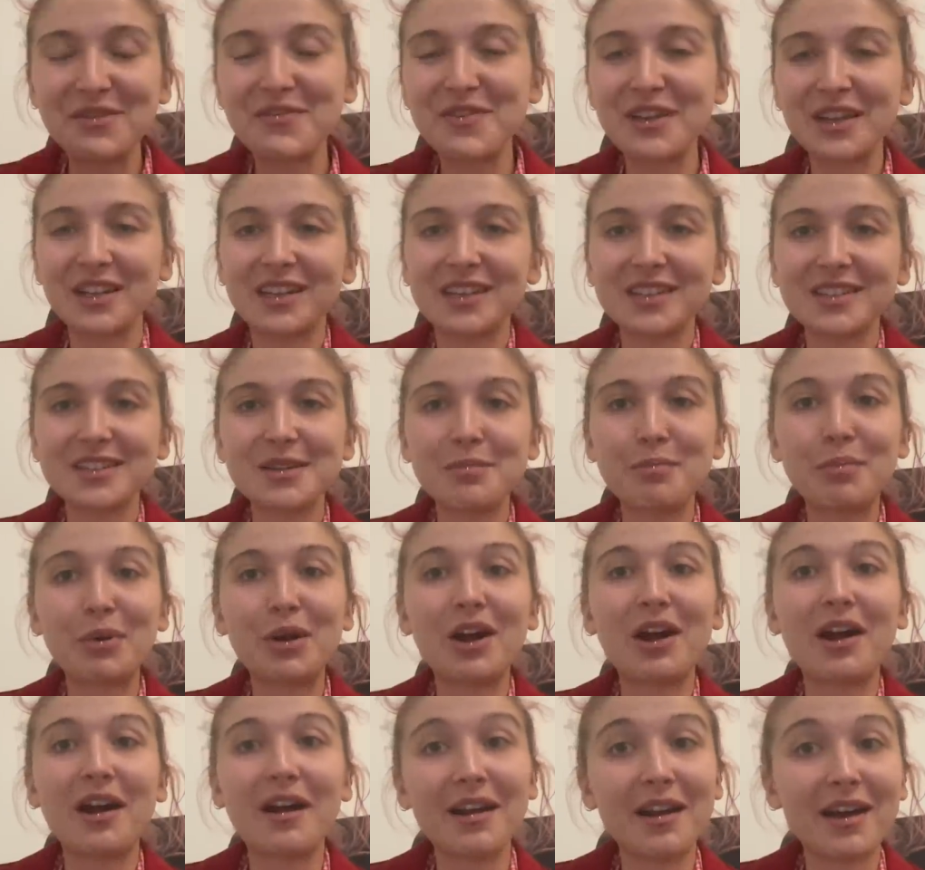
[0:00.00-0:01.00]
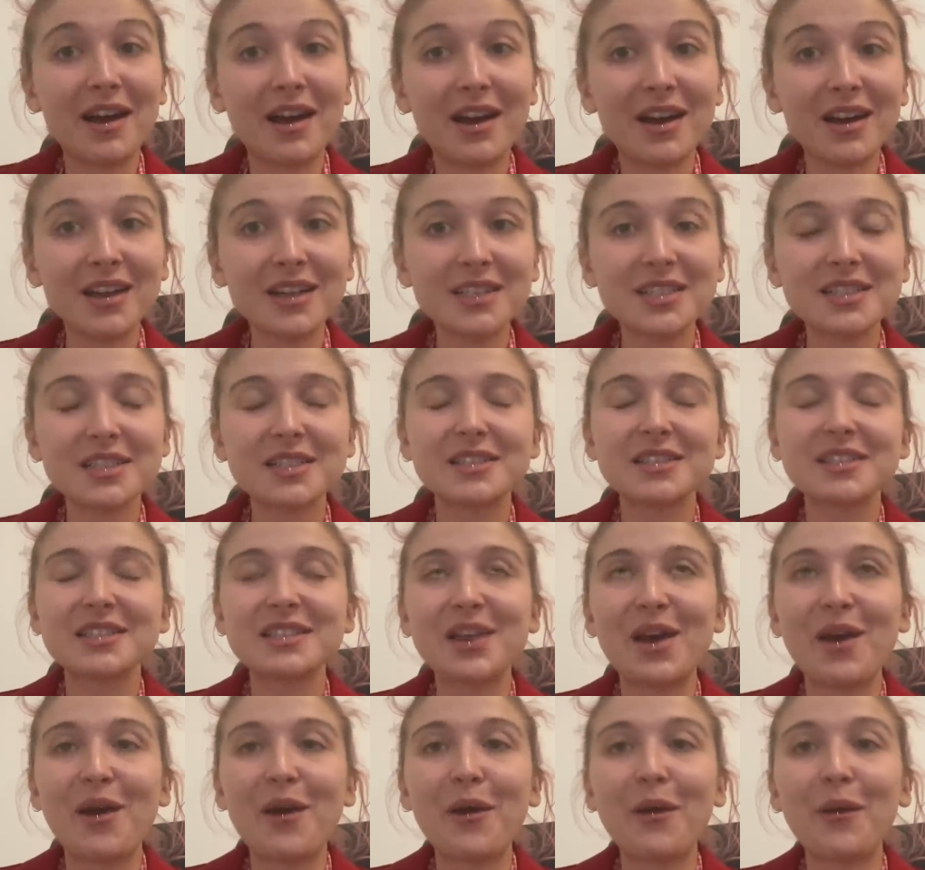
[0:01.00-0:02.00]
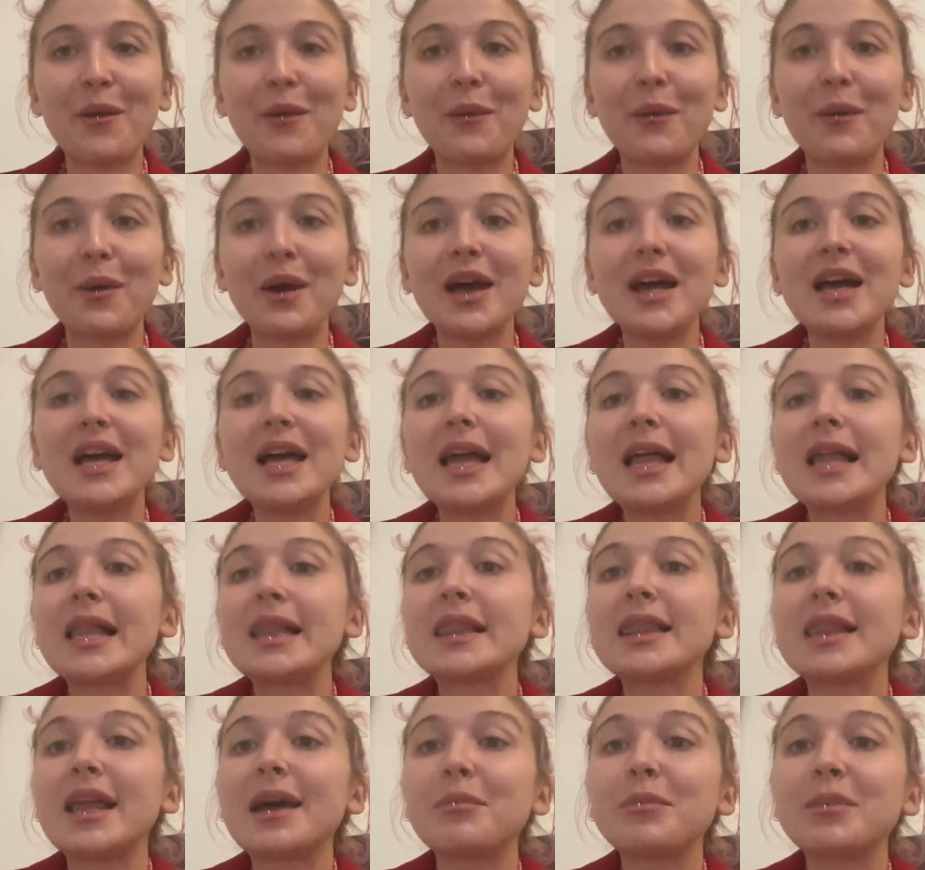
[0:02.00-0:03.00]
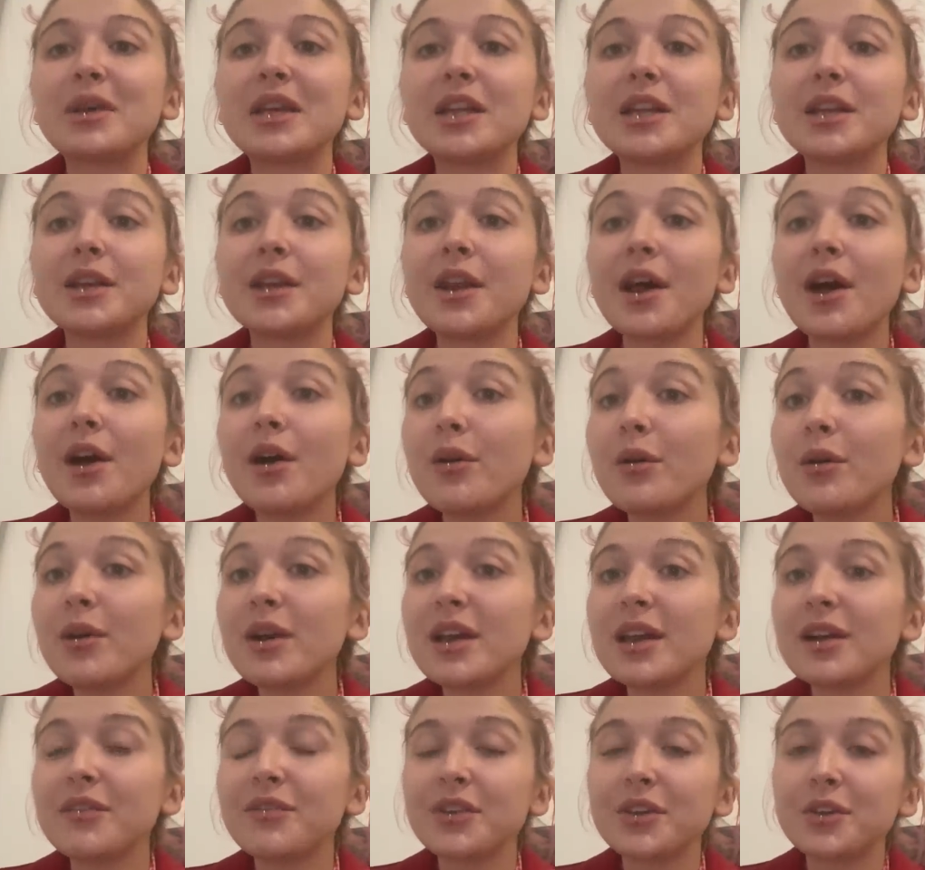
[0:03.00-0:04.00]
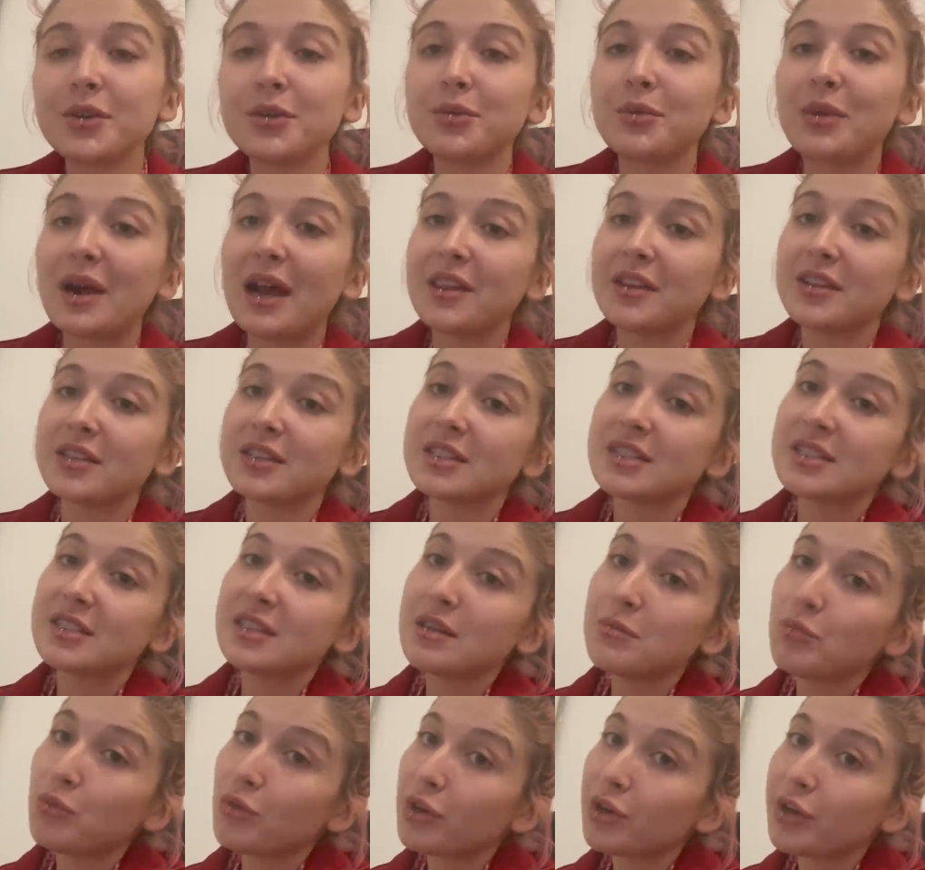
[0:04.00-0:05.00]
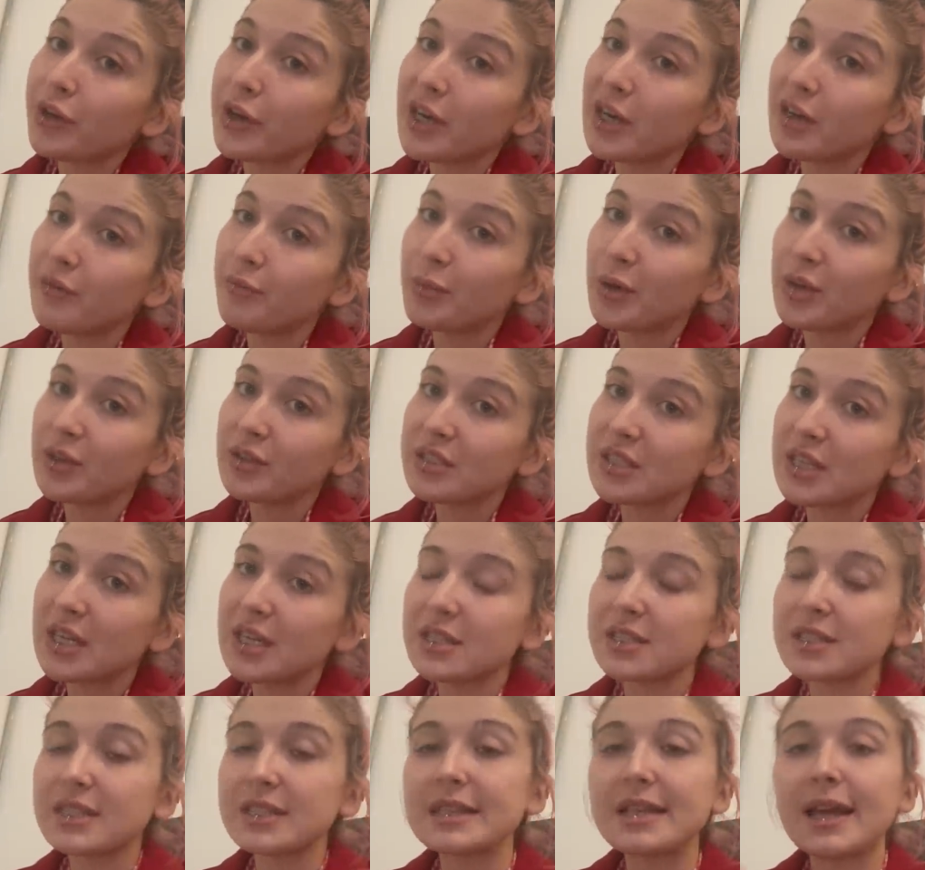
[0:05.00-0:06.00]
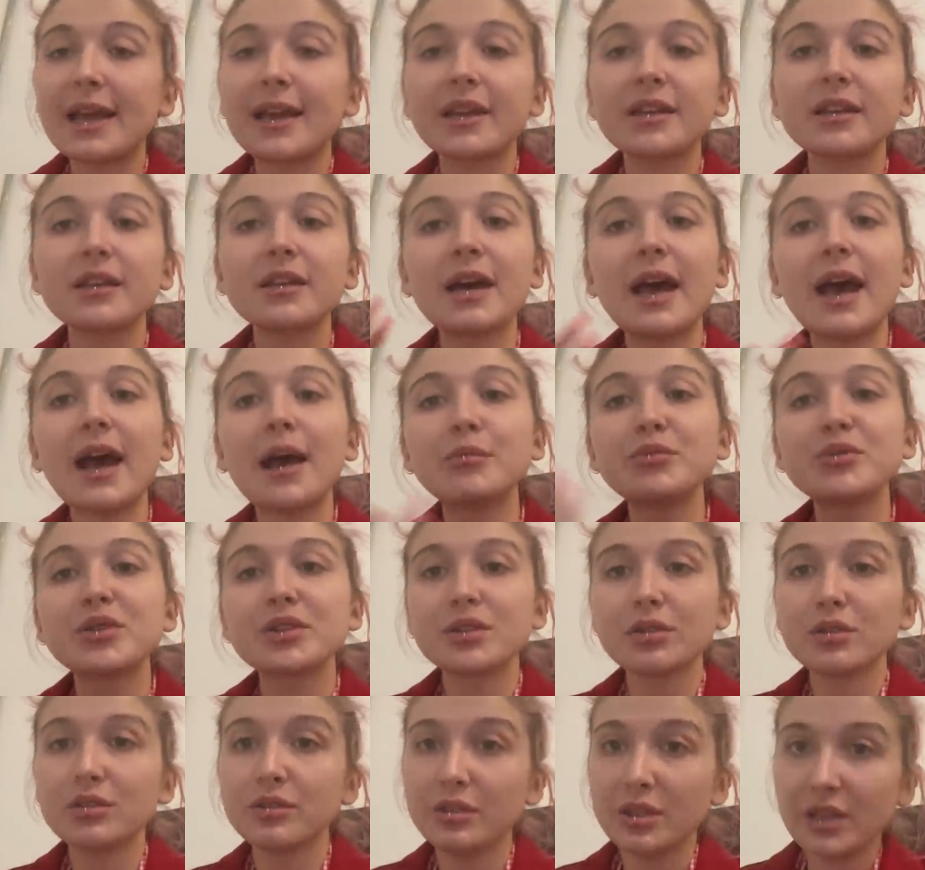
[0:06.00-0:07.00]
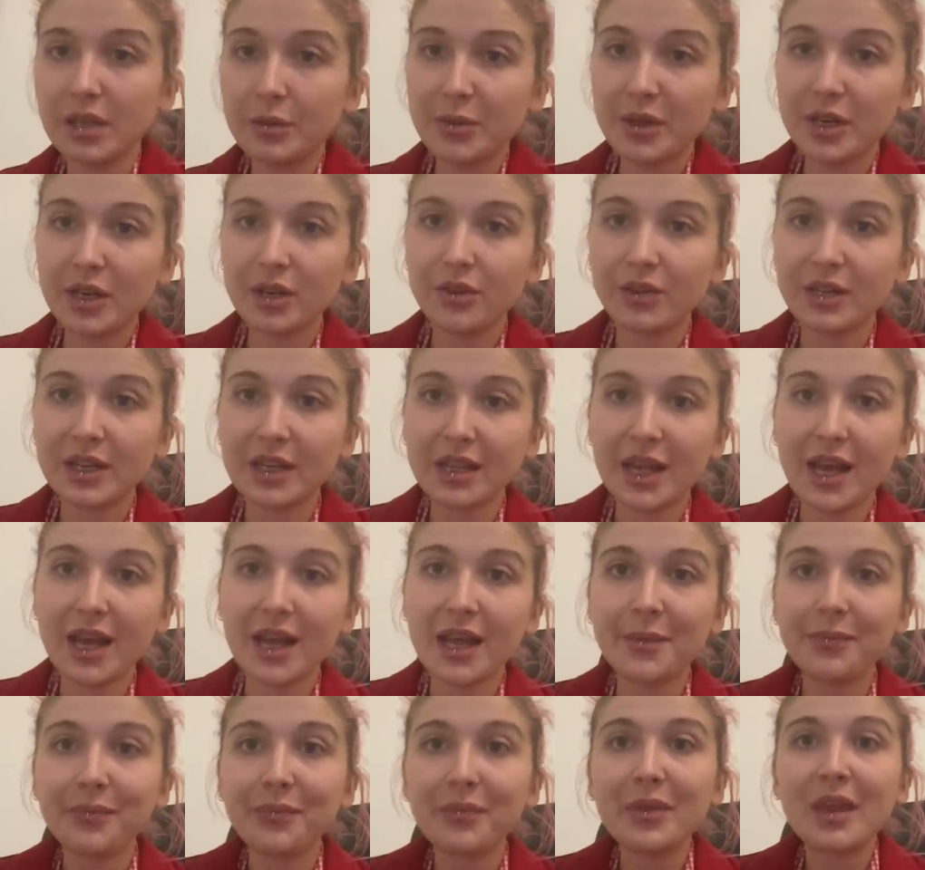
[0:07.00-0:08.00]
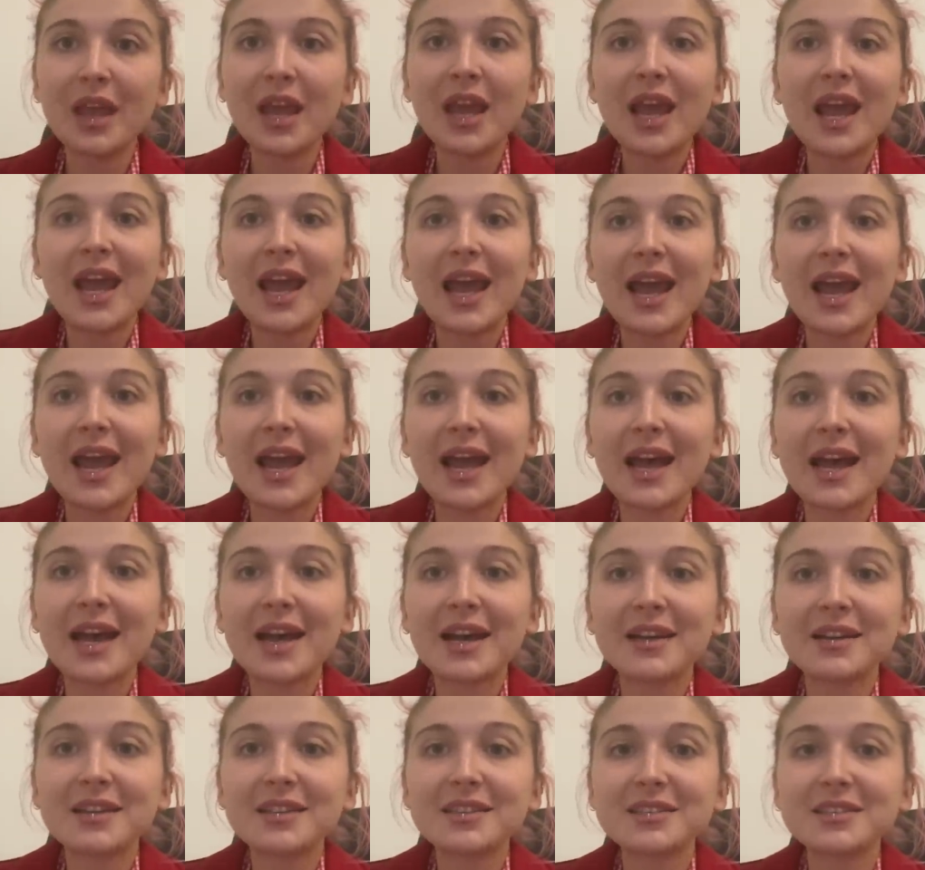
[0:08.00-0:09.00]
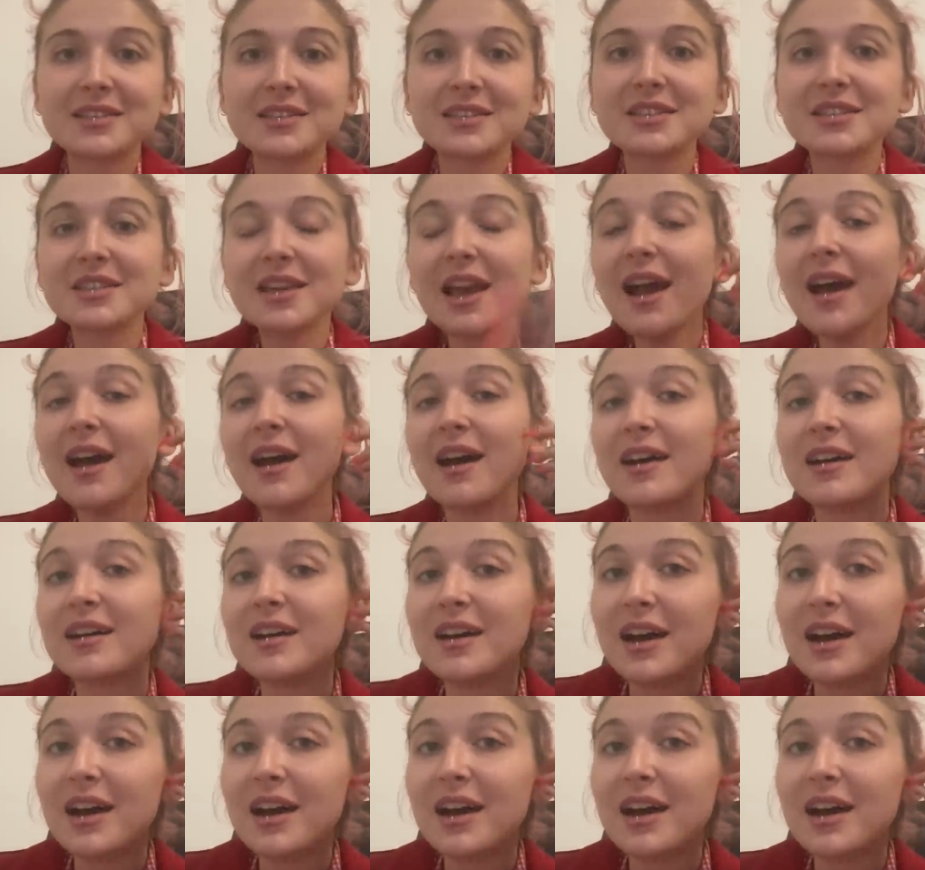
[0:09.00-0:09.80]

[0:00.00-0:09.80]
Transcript: finished product. So let me know if you'd rather see more creative process, because I could absolutely be doing that. And yeah,